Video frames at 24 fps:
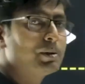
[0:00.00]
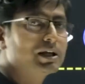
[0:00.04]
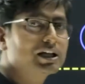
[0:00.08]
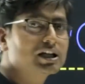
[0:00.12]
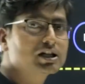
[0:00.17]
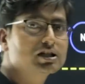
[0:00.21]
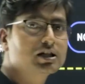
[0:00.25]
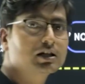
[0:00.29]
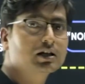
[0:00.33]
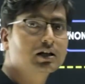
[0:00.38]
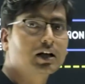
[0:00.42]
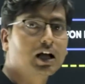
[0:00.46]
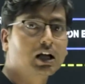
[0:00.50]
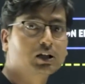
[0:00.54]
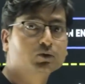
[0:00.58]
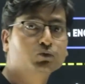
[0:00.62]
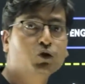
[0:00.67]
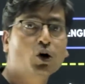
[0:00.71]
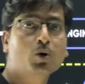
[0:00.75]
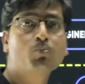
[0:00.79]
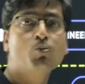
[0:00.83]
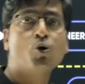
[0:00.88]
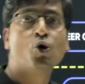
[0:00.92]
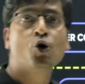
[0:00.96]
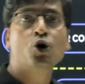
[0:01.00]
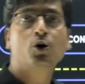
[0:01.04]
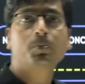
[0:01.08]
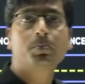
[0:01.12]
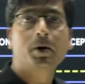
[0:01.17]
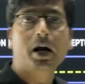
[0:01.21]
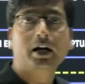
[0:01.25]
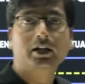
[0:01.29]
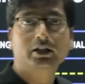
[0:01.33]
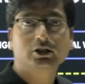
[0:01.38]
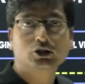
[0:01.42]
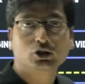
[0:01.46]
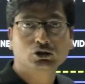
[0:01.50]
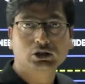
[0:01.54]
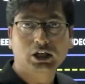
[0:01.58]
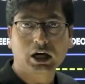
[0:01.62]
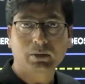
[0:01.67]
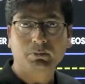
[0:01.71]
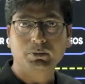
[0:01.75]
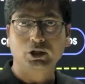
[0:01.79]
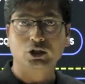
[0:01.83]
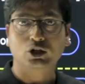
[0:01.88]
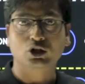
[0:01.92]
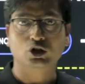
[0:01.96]
application class for more practice on
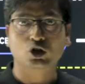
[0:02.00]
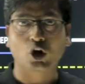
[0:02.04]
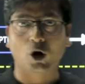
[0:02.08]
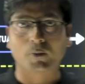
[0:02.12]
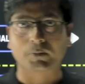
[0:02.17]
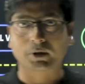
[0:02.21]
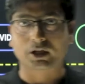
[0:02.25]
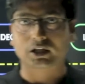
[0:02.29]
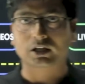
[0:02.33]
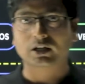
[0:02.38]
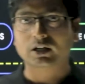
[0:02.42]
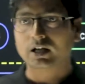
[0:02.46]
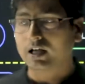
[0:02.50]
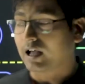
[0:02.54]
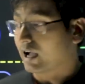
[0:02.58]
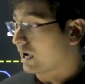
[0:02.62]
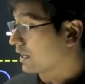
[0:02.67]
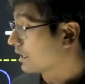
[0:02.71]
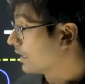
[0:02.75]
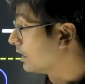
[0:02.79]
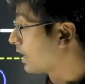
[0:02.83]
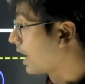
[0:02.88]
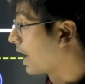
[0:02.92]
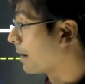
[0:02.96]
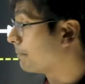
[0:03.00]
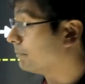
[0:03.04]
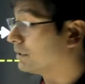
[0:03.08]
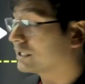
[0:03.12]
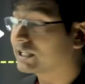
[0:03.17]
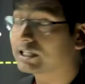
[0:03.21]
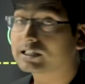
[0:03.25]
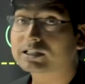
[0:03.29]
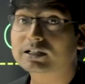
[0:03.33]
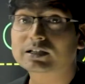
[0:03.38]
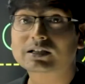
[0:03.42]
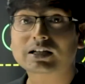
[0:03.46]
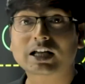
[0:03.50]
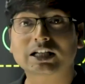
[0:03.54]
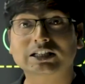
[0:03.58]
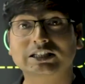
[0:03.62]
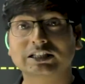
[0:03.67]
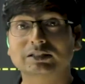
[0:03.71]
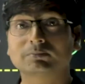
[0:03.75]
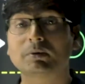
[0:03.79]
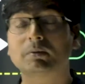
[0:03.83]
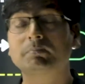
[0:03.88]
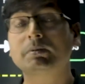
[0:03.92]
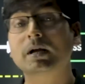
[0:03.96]
that particular topic. Again, application
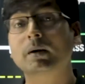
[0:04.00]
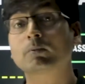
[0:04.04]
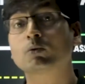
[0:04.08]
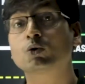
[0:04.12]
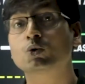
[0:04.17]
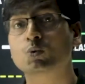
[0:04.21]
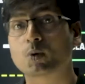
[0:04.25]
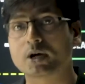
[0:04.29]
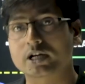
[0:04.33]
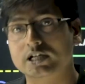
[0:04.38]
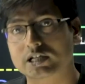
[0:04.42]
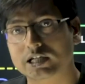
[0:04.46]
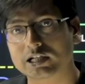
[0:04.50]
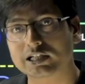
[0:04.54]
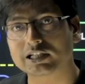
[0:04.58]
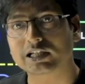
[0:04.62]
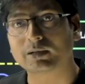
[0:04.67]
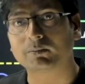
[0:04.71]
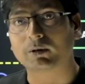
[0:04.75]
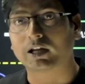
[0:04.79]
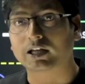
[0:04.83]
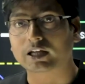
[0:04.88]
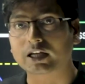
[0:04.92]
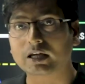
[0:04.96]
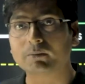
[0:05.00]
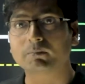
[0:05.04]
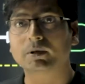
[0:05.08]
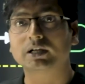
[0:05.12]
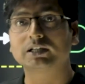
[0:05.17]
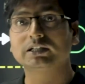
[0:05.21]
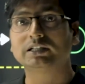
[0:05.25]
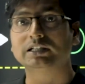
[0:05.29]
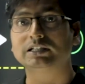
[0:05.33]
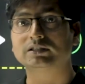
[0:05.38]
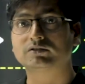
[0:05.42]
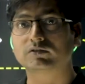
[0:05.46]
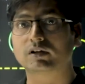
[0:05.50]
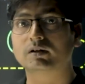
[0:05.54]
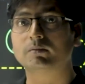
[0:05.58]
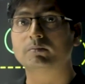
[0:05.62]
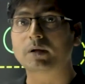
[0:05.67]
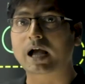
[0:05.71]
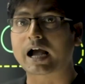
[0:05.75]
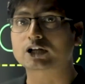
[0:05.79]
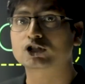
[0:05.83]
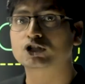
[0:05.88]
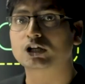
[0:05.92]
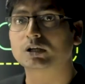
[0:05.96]
classes mein bhi aapko questions hi milenge, but these will
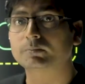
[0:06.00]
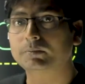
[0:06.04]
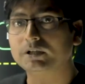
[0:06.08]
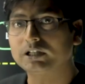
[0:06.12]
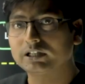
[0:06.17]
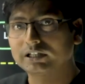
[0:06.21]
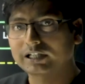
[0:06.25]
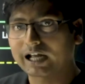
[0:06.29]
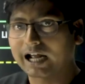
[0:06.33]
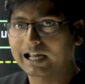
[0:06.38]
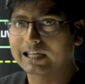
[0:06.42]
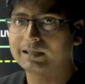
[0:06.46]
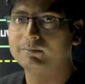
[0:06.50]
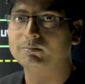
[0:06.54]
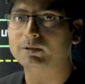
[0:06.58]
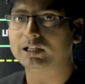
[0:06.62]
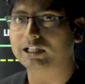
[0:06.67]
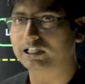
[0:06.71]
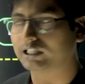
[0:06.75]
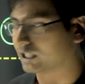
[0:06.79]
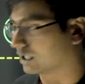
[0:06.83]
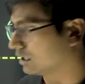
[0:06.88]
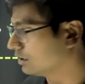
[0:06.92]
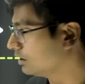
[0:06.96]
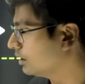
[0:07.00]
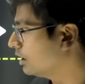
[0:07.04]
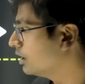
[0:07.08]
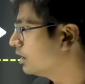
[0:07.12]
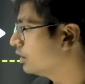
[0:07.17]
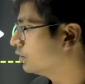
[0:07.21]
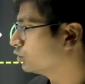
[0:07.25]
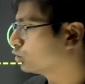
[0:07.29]
actually be timely done.